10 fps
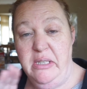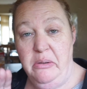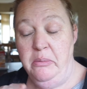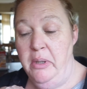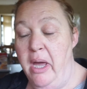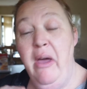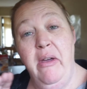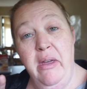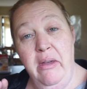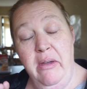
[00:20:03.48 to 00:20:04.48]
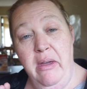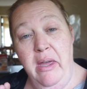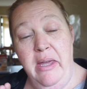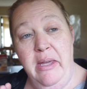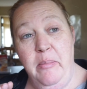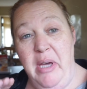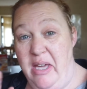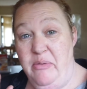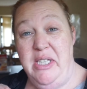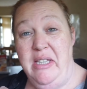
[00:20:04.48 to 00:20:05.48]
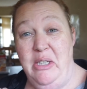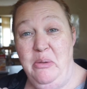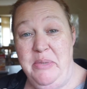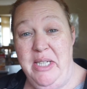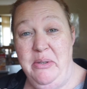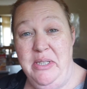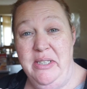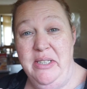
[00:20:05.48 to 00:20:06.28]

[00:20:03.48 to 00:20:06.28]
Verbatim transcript: so I have to get the lungs out.